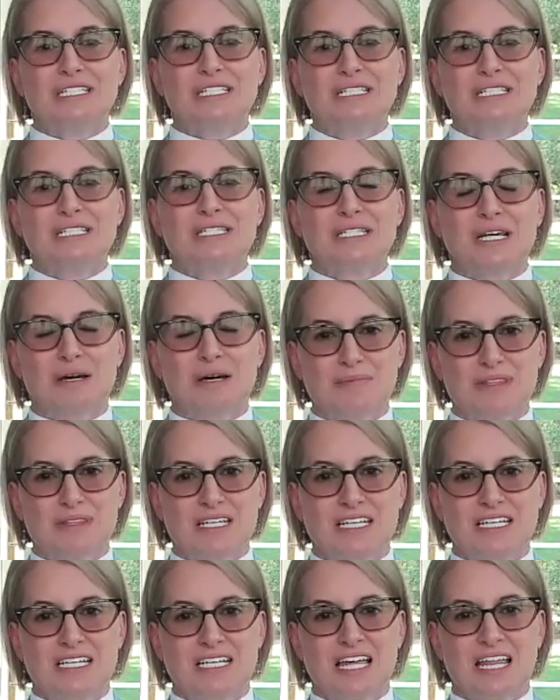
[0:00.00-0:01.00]

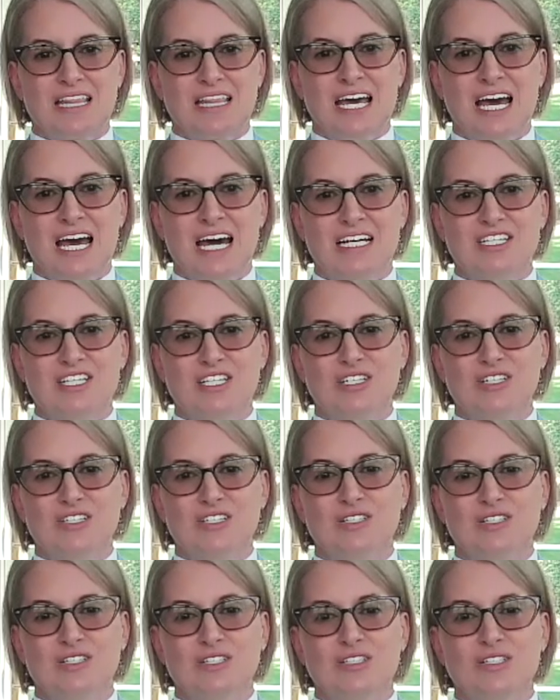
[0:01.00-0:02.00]
something that
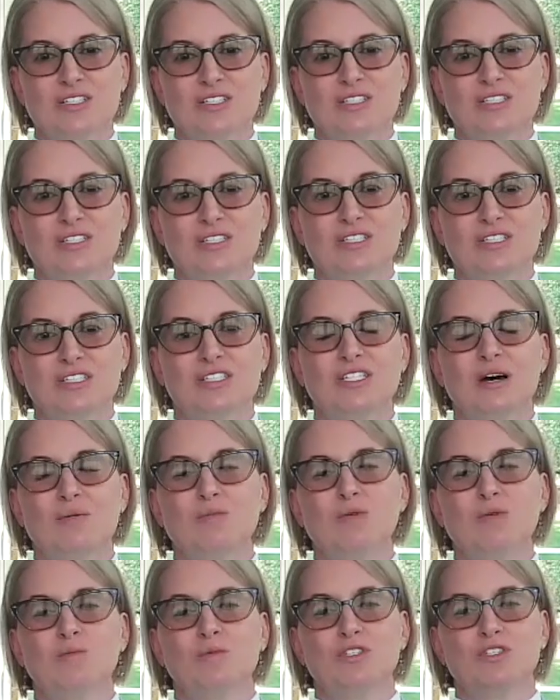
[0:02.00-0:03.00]

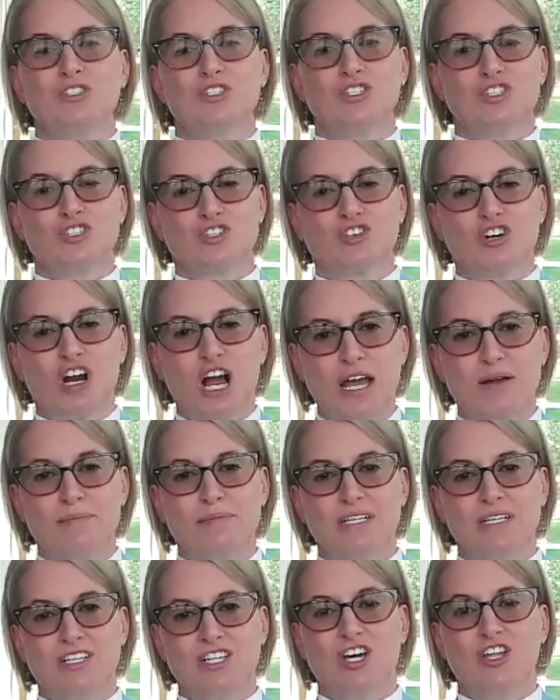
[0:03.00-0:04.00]
someone was
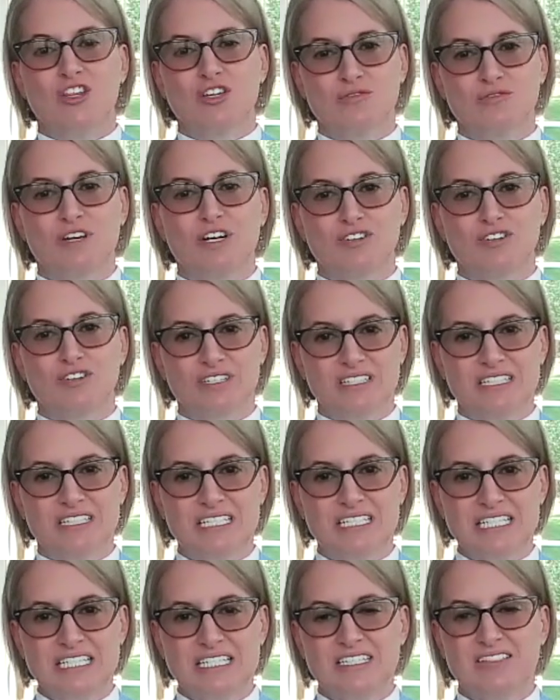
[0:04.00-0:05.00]
describing another rare
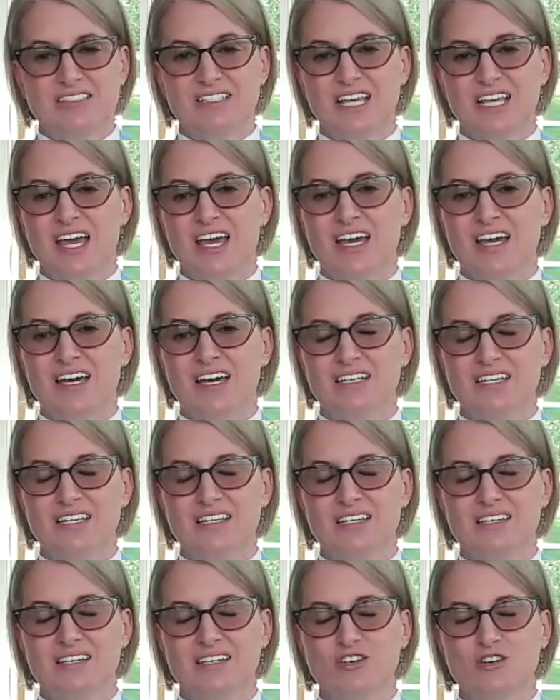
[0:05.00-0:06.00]
disease, and
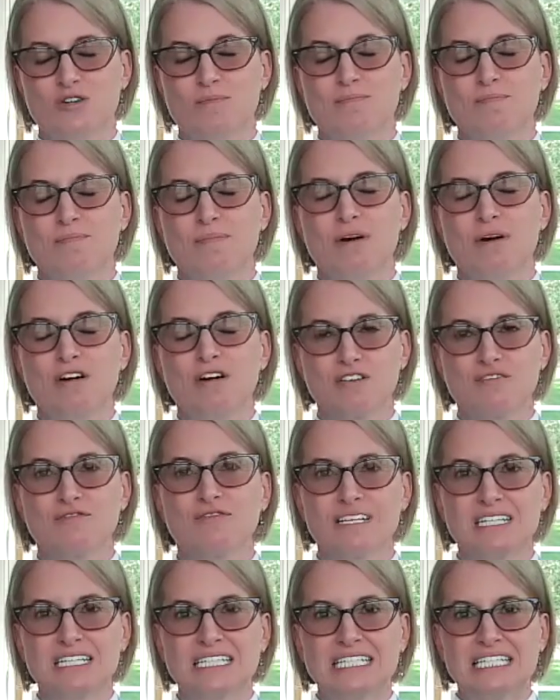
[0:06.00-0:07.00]
it
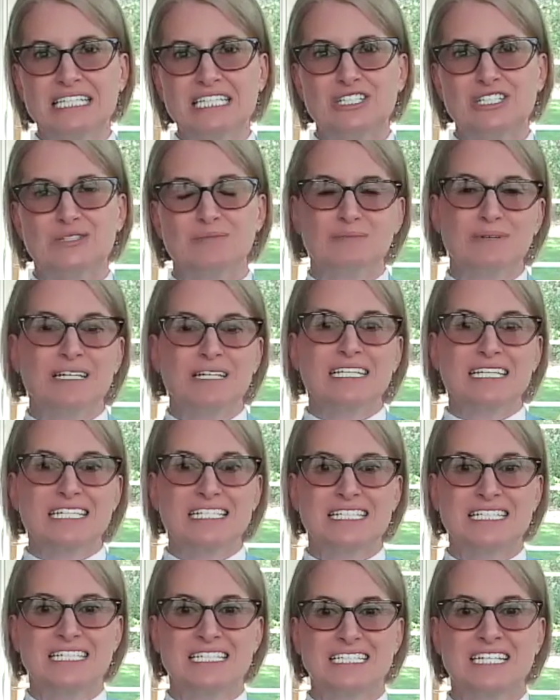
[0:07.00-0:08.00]
perfectly
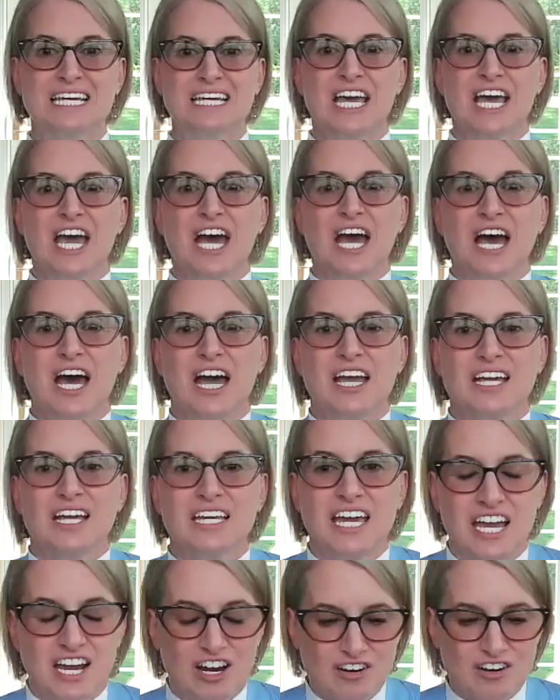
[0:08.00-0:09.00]
depicted
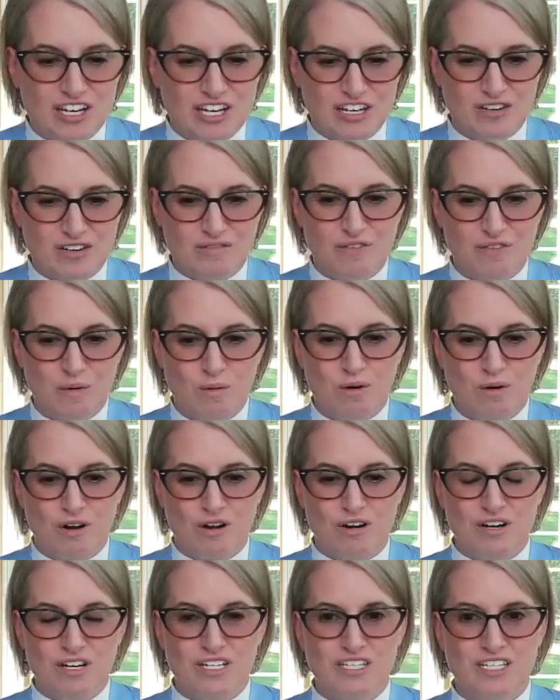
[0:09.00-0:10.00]
caring
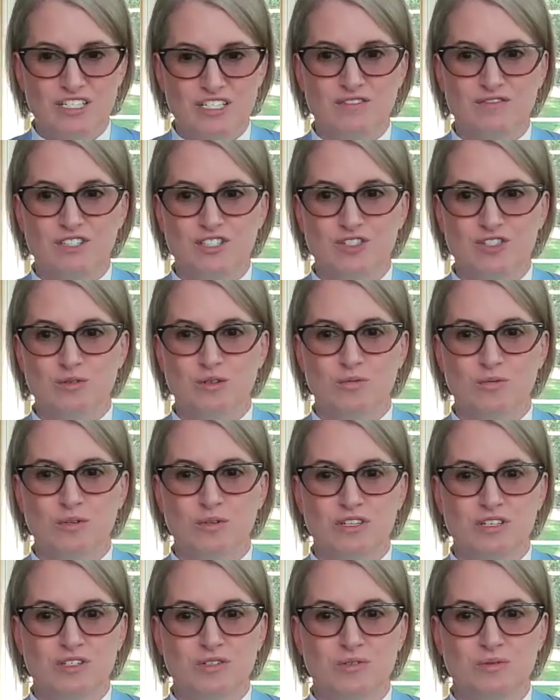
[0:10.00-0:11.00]
for an individual with
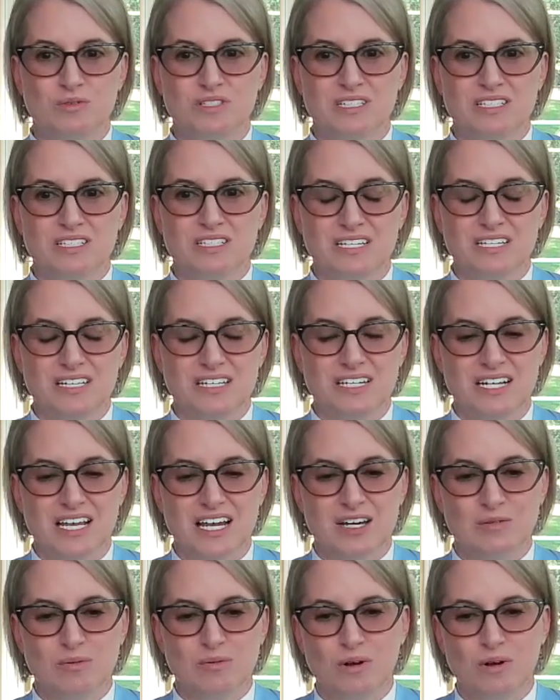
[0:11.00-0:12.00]
a UCD. And
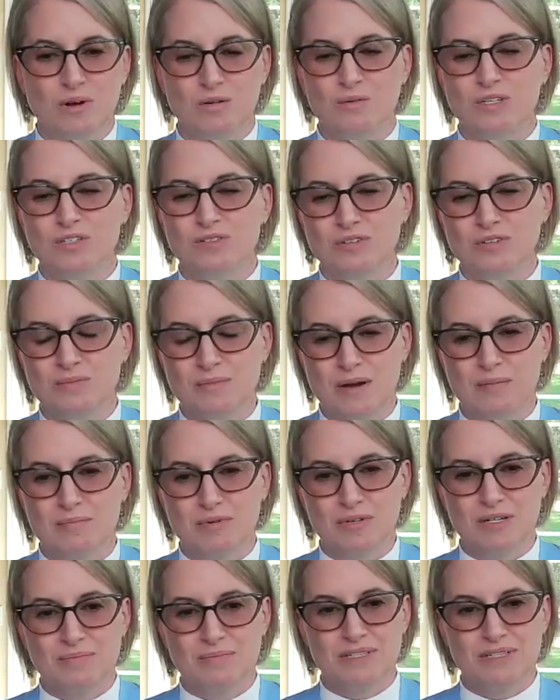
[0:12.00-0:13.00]
I will always remember it